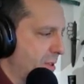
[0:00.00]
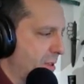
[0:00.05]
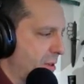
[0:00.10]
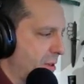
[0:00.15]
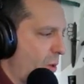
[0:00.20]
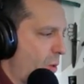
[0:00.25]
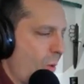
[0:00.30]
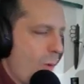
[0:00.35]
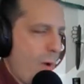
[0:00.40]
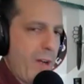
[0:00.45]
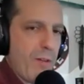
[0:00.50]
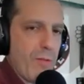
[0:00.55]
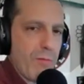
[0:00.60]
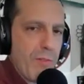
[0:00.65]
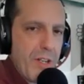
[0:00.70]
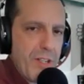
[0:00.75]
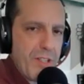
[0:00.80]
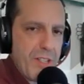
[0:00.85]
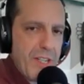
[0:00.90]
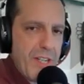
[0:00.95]
quite
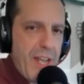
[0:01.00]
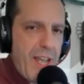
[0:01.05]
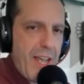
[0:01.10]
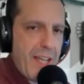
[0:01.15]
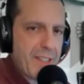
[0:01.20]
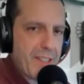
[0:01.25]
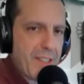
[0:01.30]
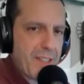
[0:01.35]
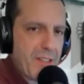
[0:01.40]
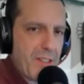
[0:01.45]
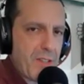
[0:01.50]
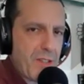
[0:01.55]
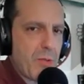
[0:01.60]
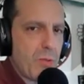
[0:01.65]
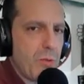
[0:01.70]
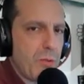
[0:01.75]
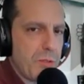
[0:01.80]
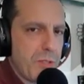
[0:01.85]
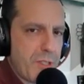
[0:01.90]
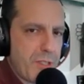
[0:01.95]
rigid, as it's a
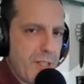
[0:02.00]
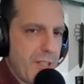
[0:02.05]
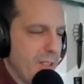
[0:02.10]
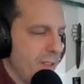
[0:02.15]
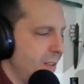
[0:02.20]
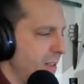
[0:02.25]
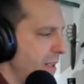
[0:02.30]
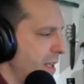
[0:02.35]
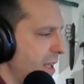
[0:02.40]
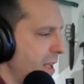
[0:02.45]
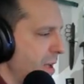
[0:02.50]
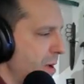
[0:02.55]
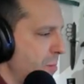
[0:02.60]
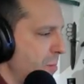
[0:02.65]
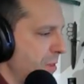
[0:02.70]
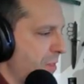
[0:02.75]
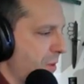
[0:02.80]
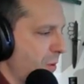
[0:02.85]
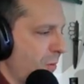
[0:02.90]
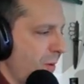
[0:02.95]
tool steel.
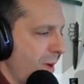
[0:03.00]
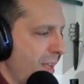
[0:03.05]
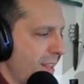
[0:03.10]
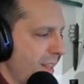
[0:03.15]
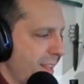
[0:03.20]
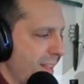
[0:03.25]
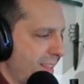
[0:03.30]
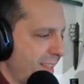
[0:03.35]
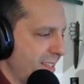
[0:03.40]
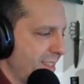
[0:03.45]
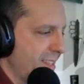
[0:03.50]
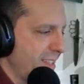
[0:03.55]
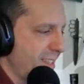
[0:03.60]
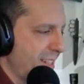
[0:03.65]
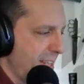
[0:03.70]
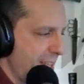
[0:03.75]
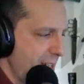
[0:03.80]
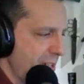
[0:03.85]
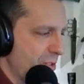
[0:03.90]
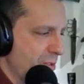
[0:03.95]
But the way that this is
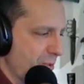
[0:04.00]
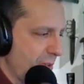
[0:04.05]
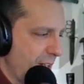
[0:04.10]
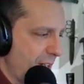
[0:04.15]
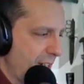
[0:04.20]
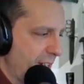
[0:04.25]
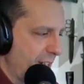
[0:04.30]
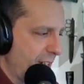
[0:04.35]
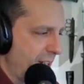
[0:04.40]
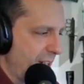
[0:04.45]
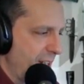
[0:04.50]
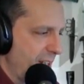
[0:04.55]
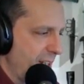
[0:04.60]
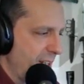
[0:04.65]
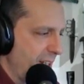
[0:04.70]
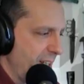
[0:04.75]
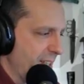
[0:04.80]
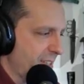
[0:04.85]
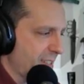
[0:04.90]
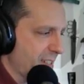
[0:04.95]
heat treated,
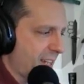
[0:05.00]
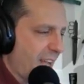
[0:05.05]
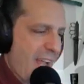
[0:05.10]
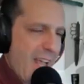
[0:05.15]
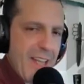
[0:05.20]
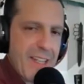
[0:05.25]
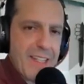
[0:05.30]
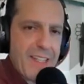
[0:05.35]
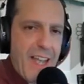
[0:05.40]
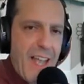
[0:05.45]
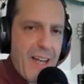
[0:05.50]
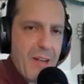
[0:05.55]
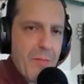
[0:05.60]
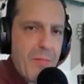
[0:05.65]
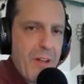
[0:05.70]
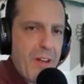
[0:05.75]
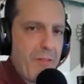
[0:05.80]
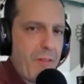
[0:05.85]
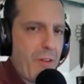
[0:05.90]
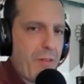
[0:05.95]
it's got a
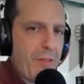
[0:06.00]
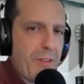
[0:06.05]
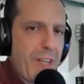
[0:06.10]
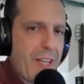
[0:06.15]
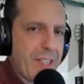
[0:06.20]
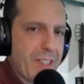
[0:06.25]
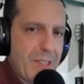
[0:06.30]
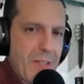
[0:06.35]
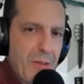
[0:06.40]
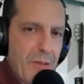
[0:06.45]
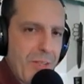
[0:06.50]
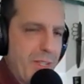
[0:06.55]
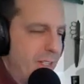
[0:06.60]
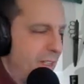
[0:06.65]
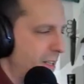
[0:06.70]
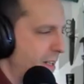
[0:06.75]
bit of a flex to it.